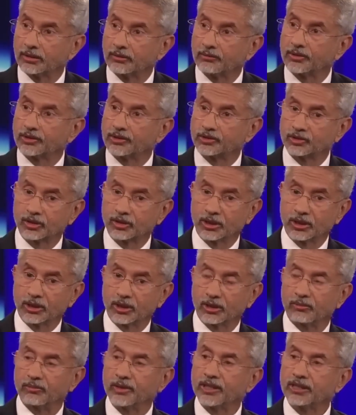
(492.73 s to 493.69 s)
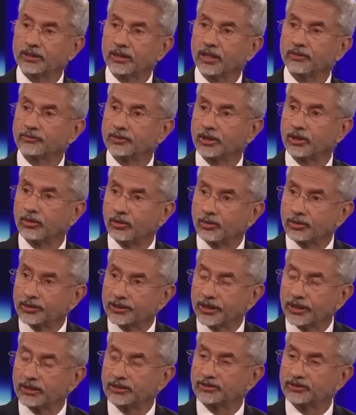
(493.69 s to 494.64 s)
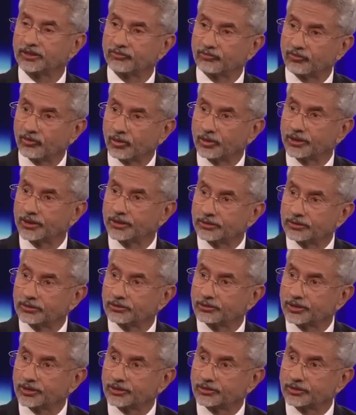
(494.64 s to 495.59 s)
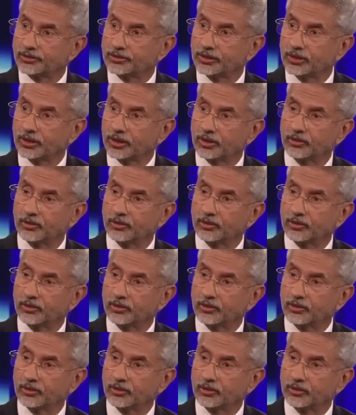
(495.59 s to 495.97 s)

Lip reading: which went after hotels and foreign tourists,